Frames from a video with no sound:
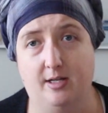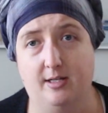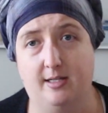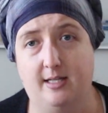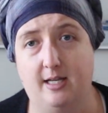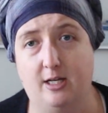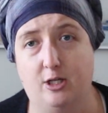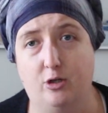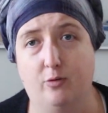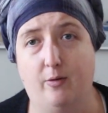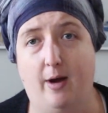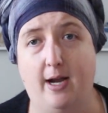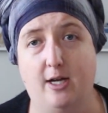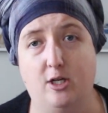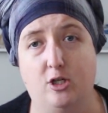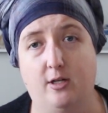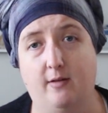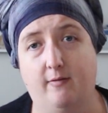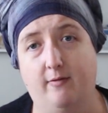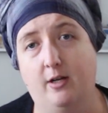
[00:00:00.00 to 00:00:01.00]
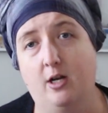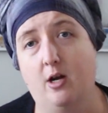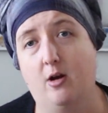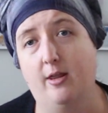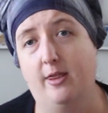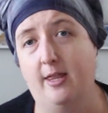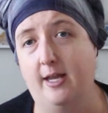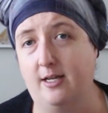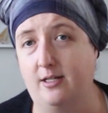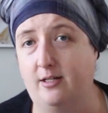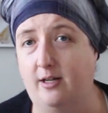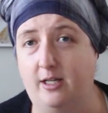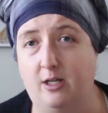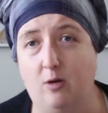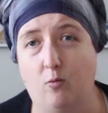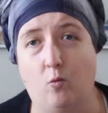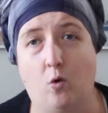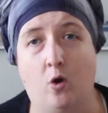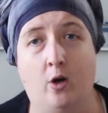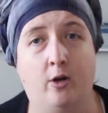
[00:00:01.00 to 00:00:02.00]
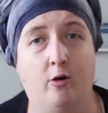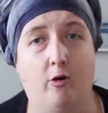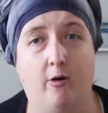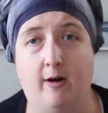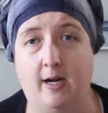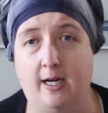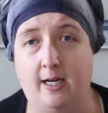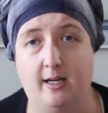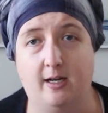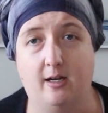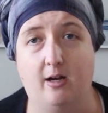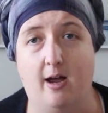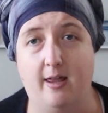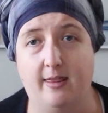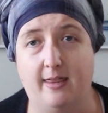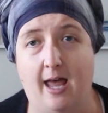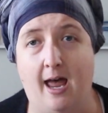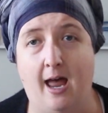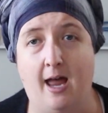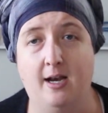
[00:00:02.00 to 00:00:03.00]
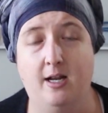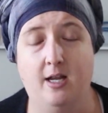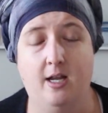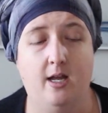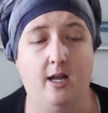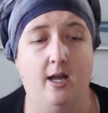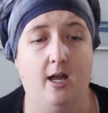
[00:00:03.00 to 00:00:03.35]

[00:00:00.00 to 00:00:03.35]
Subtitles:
situation, if you've got things like your wallet or anything like that,